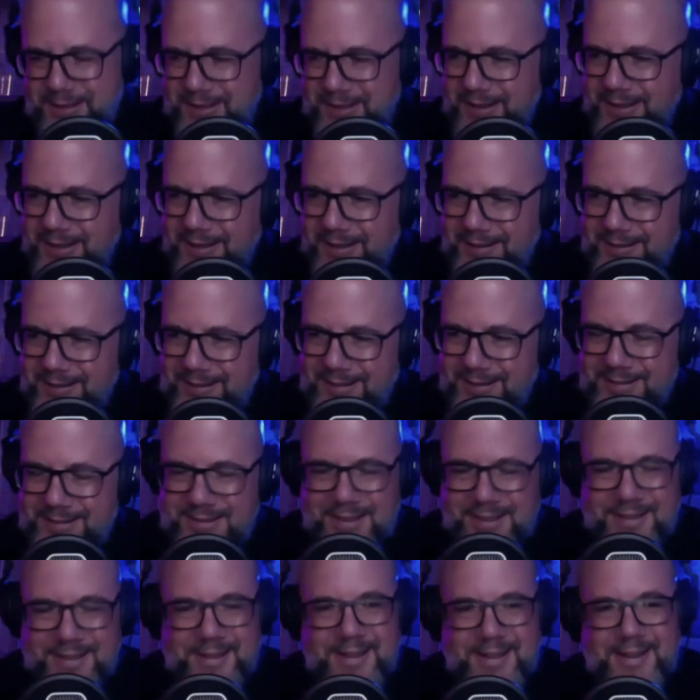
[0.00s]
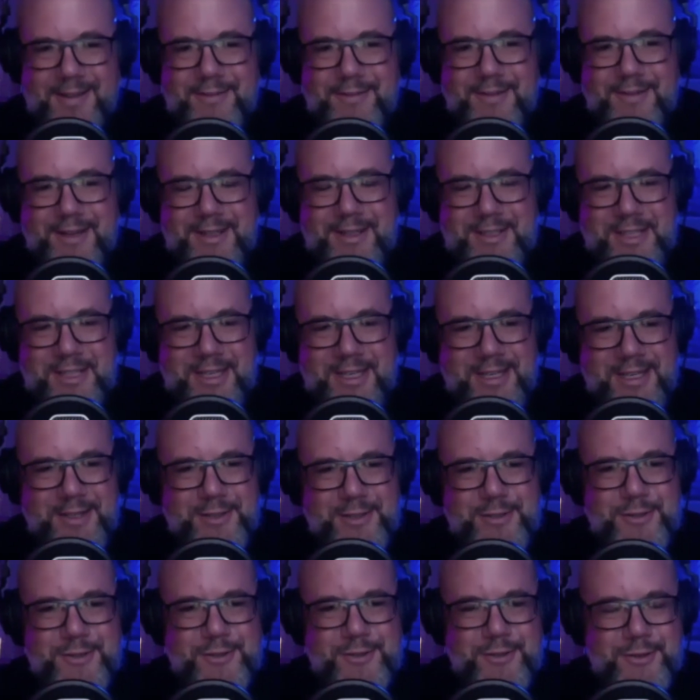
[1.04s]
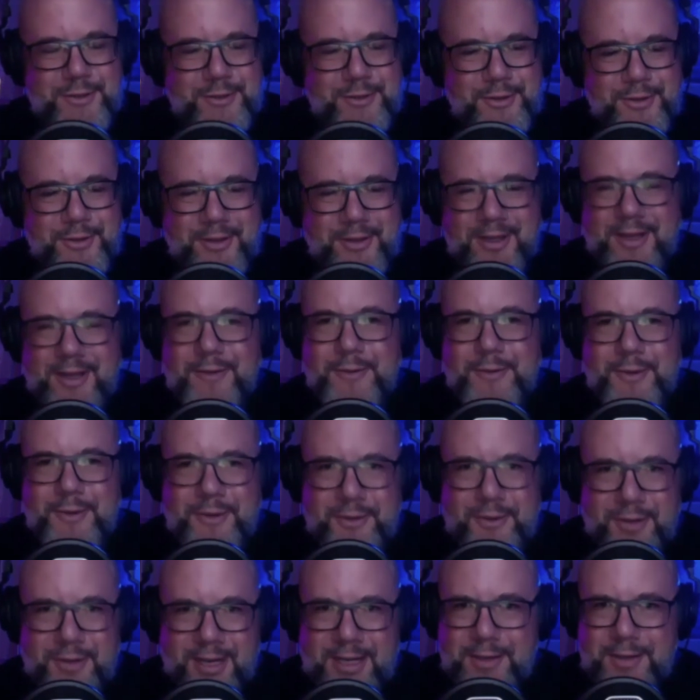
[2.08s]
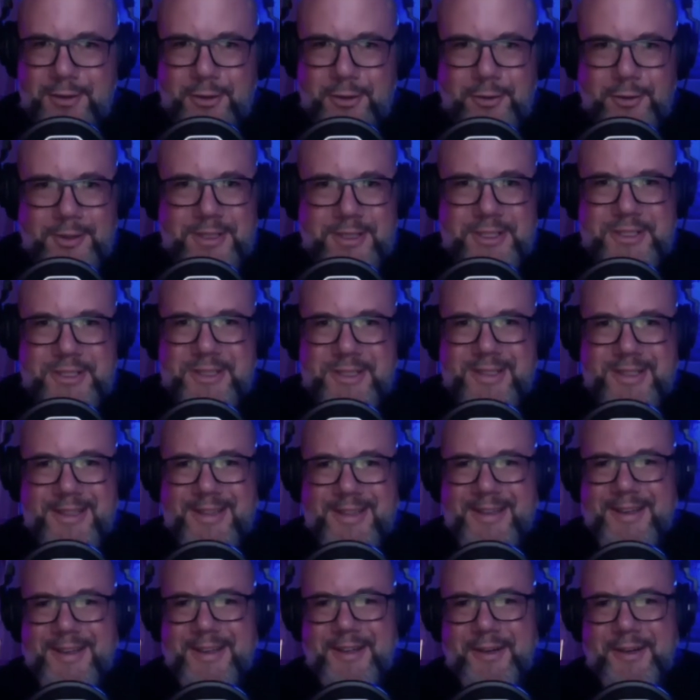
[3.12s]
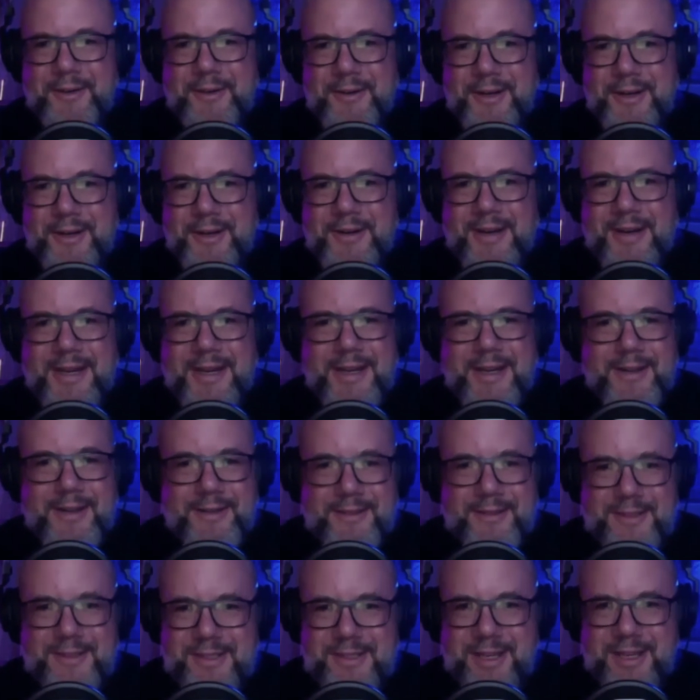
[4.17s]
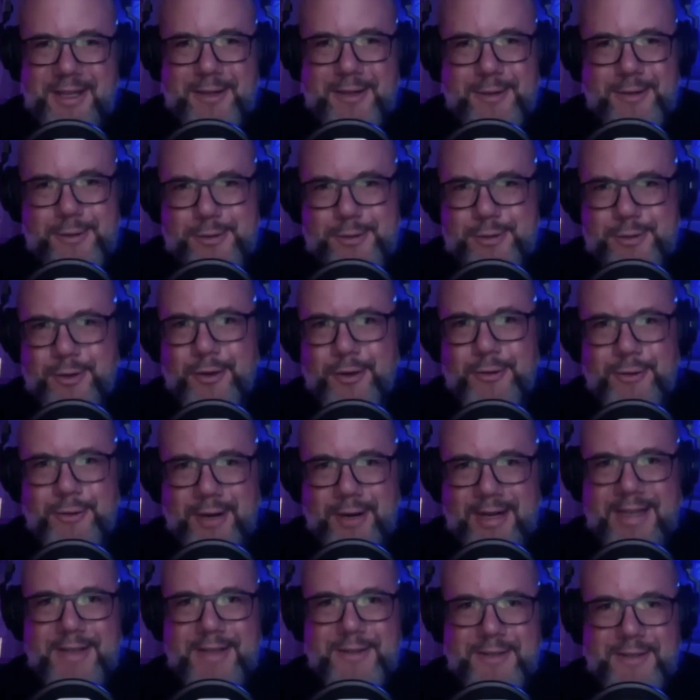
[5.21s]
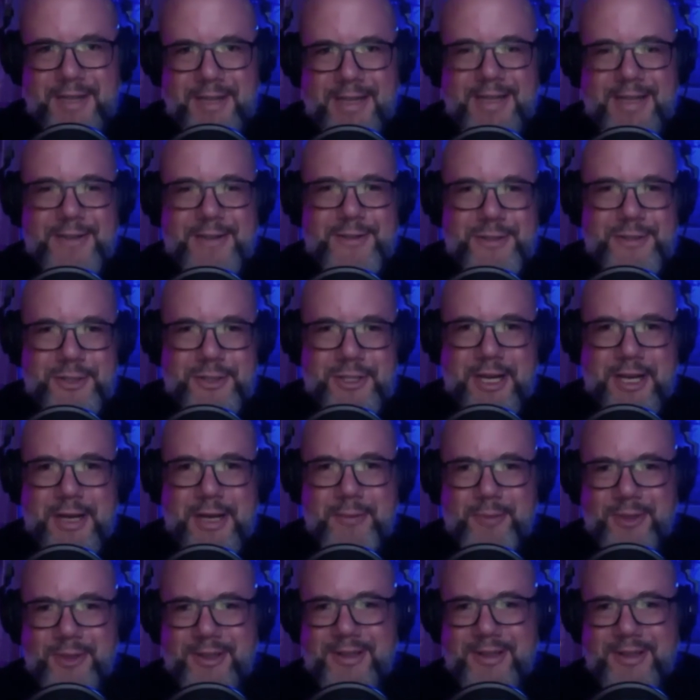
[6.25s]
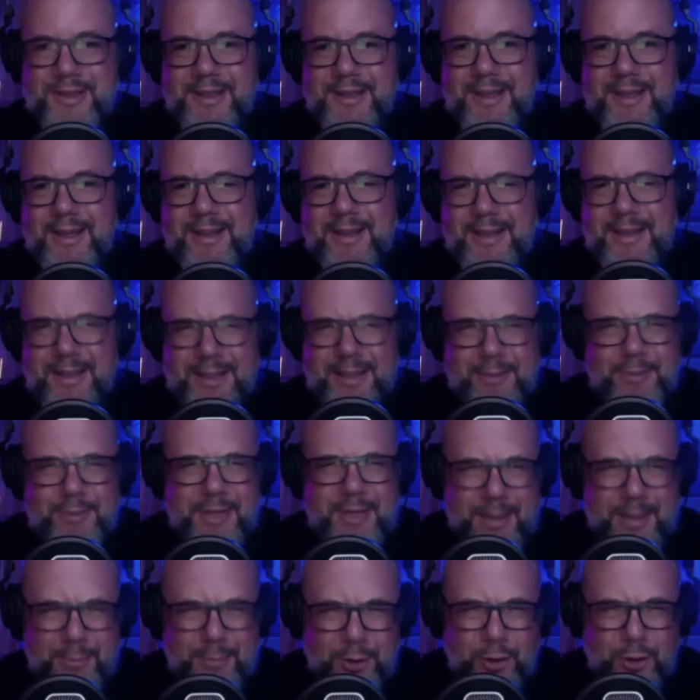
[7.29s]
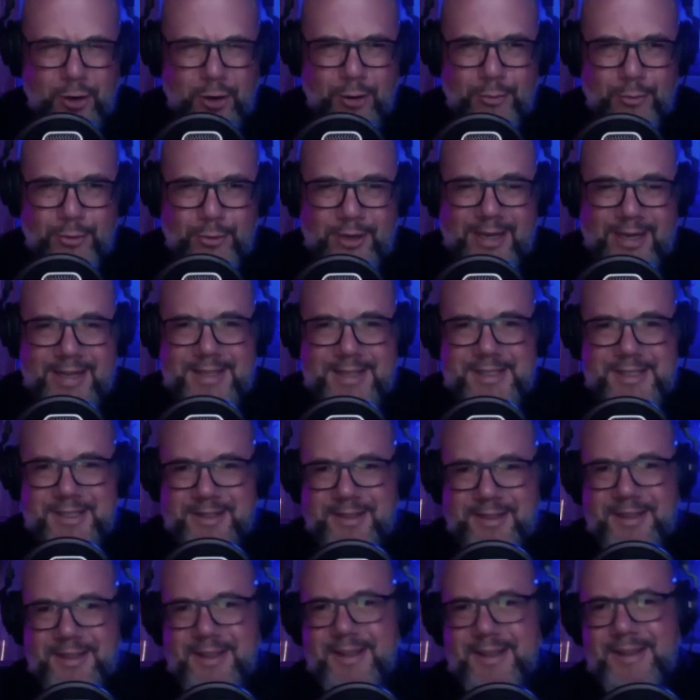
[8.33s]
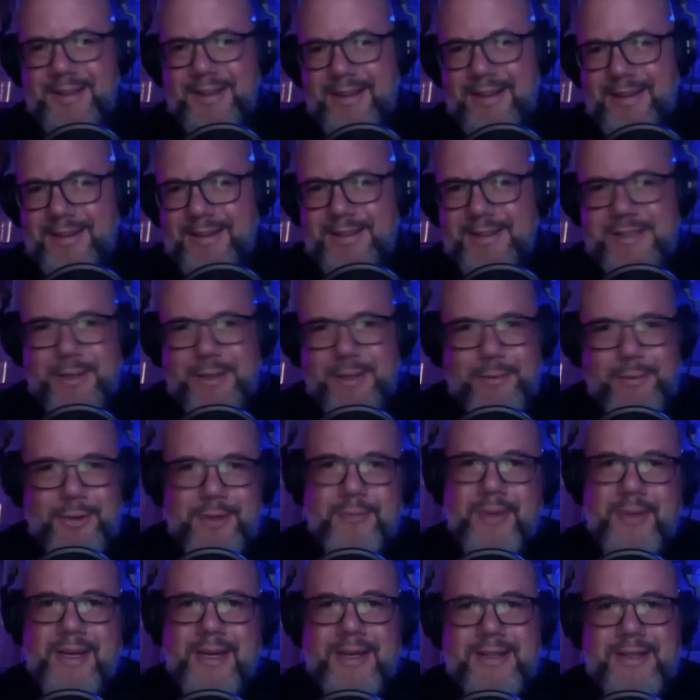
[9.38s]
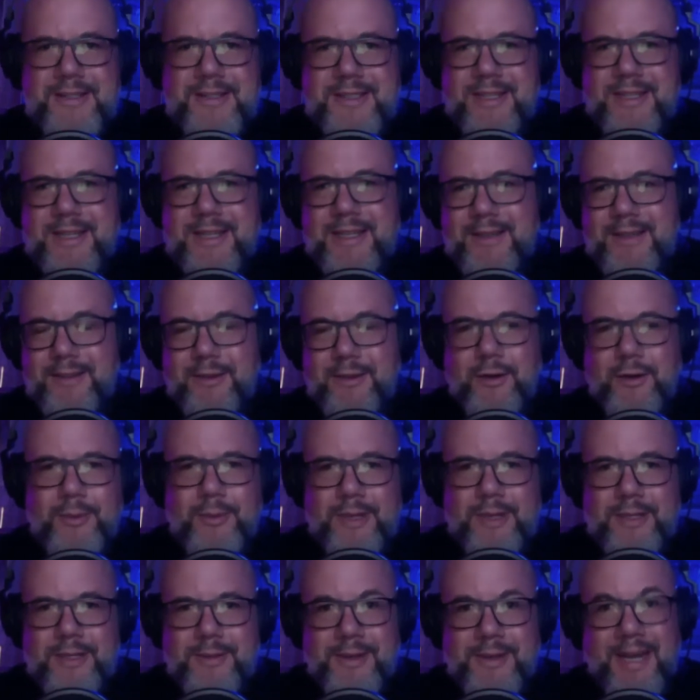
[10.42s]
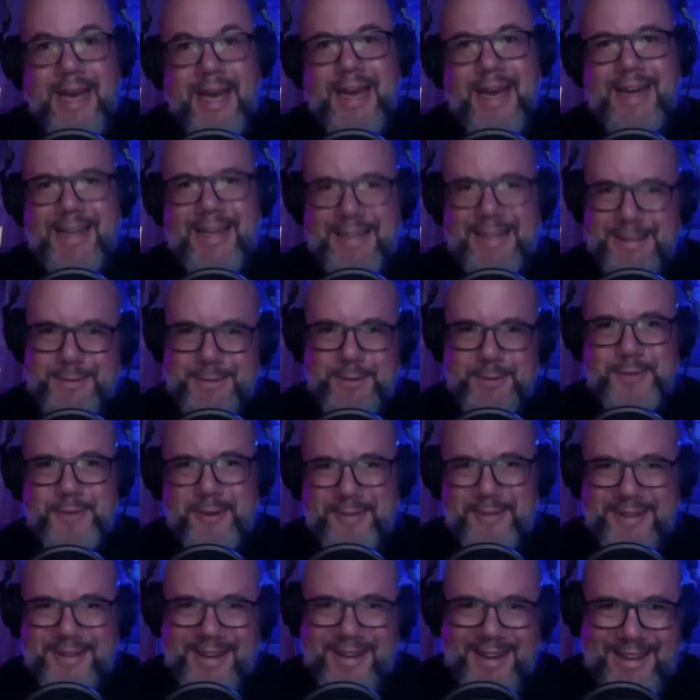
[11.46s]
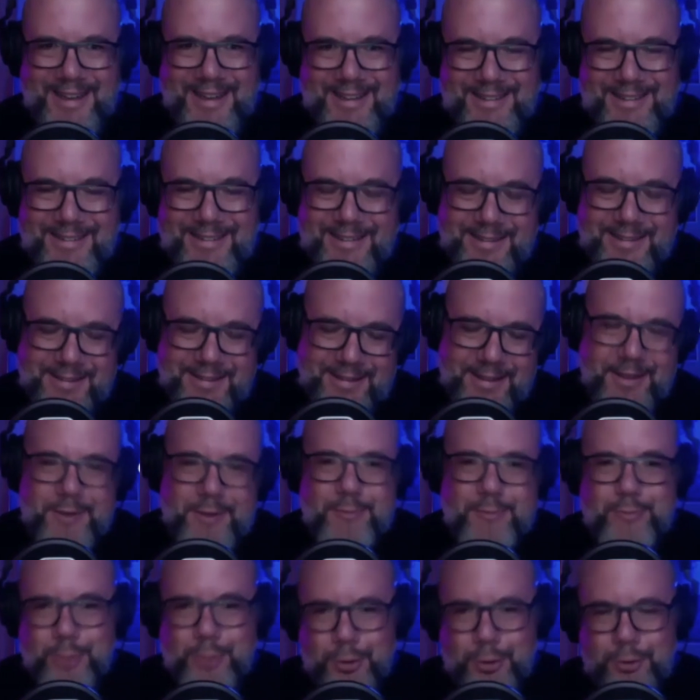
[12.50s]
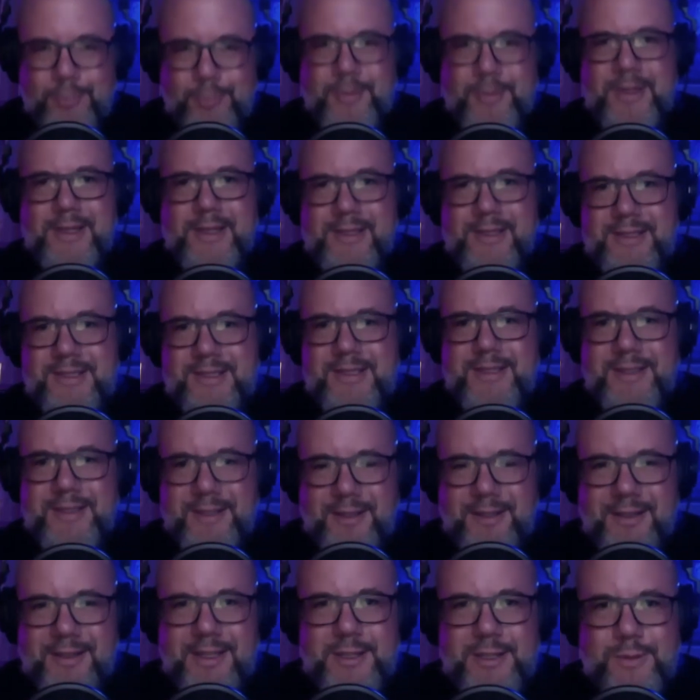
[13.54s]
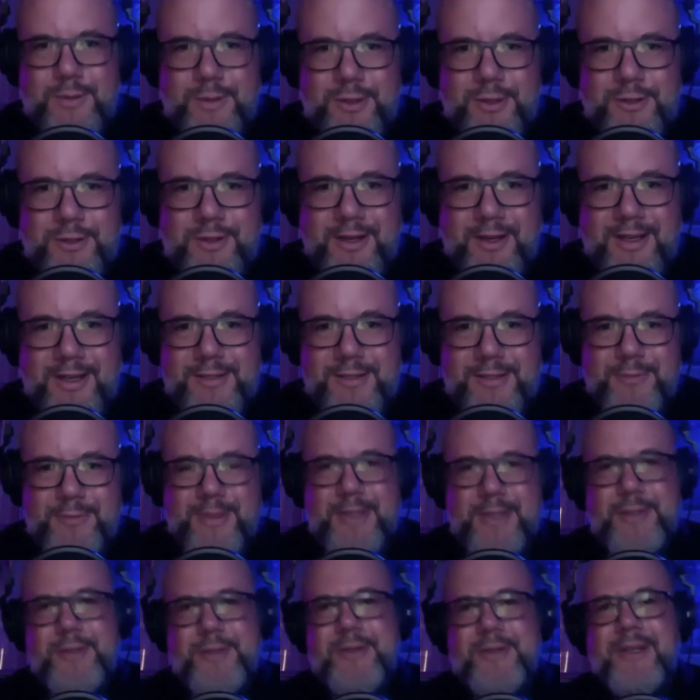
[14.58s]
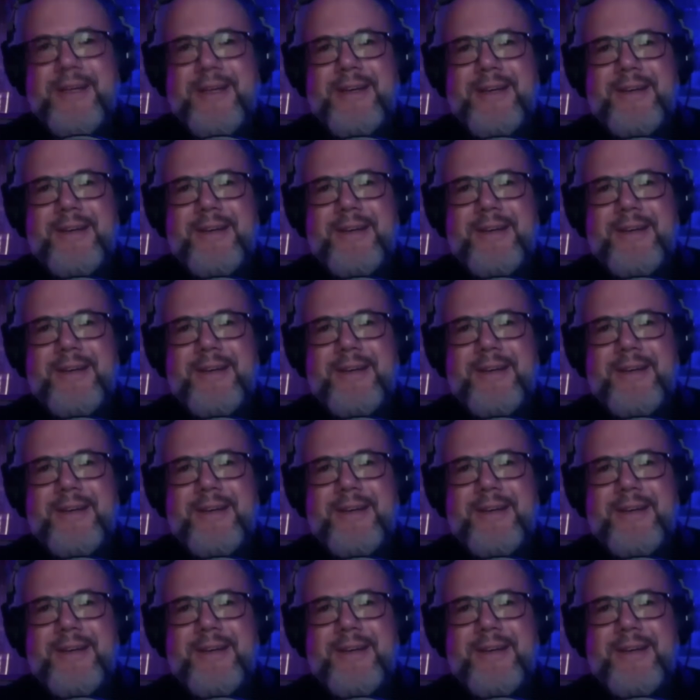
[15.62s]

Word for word: Know. It's like, I love like chatting to you, like with Craig Norwich, you know, where Craig decided to start running to get into shape. And I think that became a Comrades. And then someone made a silly comment about, hey, let's swim Robben Island. And boom. And it's, you know, that's what you guys have been doing.